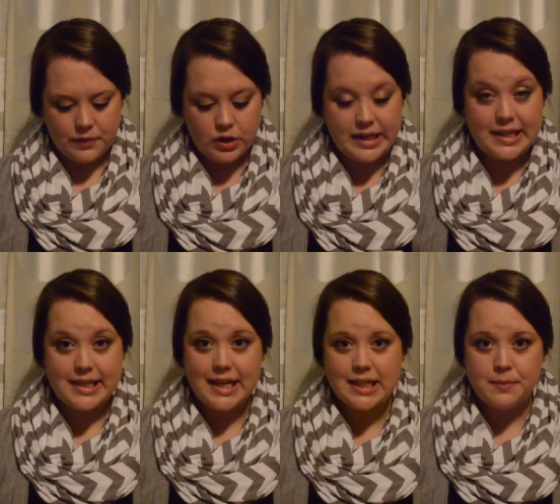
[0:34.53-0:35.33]
you need
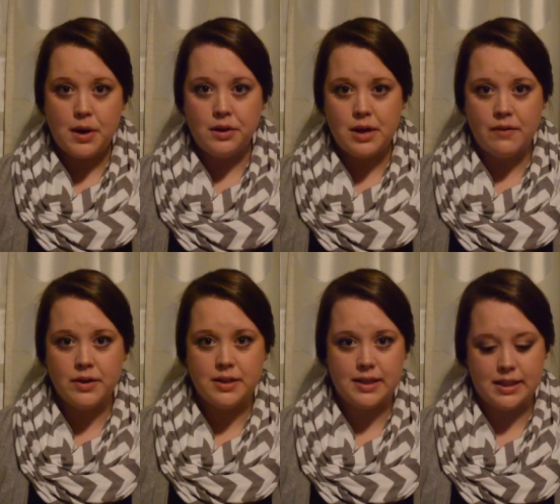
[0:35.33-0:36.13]
six small
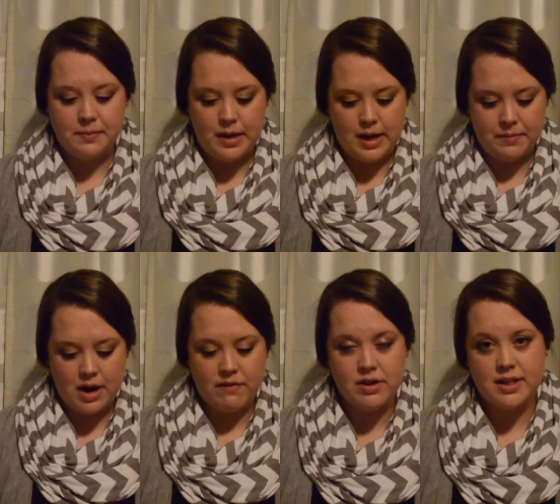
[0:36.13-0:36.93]
covers, six medium
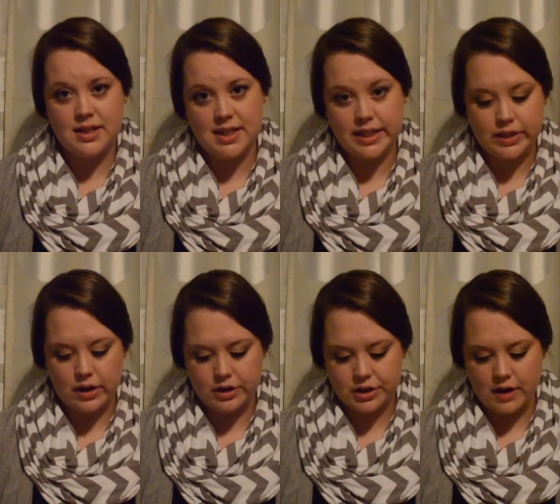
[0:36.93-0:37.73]
covers, and six
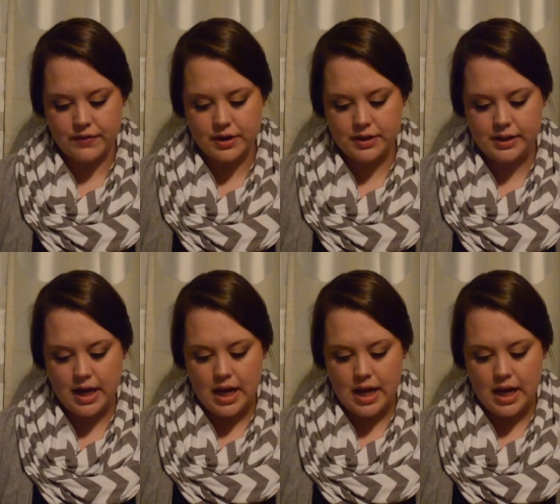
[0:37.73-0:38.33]
large covers.